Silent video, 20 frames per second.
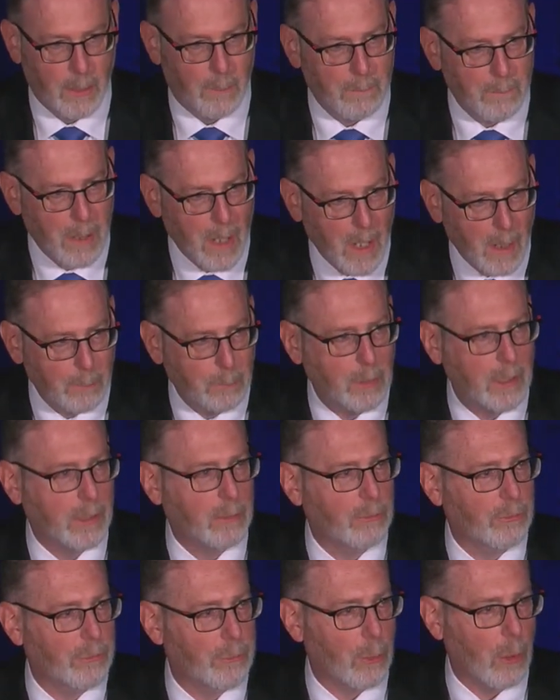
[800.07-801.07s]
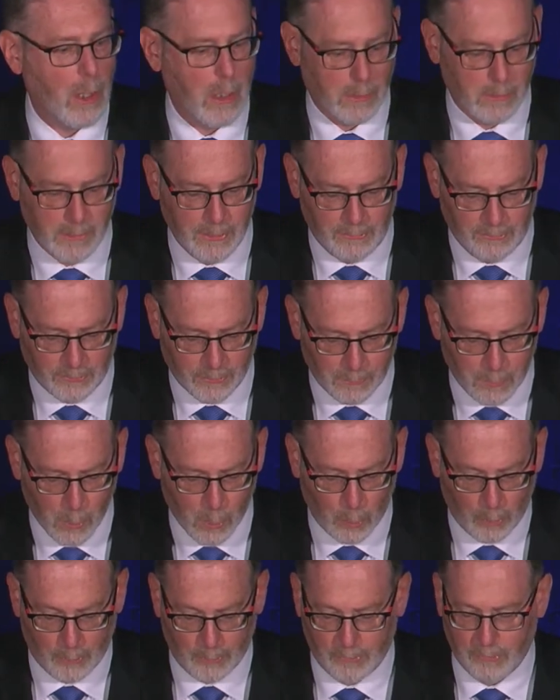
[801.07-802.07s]
public strongly
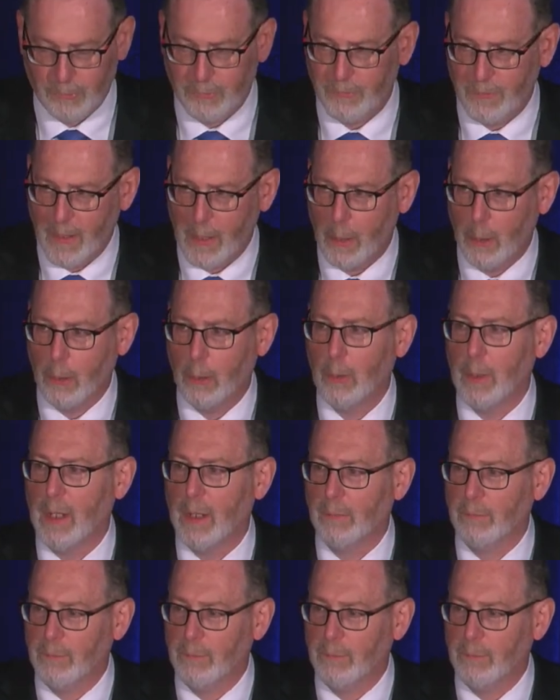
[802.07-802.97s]
supports fair and